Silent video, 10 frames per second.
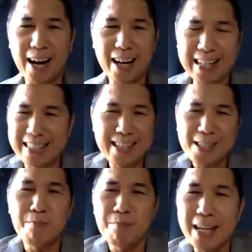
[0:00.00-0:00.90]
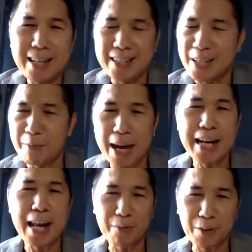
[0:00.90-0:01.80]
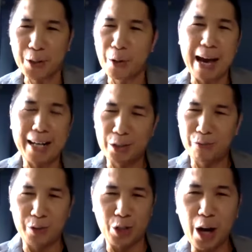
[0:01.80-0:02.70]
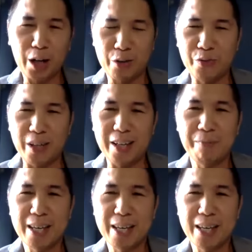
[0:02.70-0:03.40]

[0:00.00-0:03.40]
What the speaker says: It doesn't mean that he may never go back to photography.